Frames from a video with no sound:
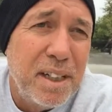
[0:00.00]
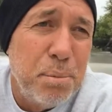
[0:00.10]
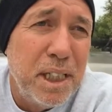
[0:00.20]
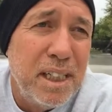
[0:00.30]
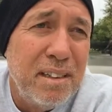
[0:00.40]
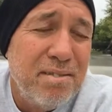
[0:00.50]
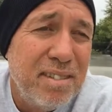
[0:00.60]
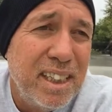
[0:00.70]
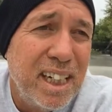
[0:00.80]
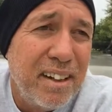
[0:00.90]
I mean,
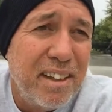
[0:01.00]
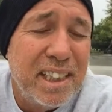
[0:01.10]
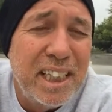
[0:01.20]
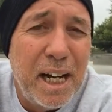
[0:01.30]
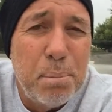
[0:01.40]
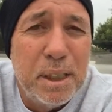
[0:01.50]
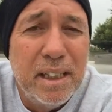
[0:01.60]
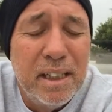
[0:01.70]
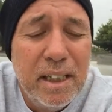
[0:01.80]
yeah, things happen.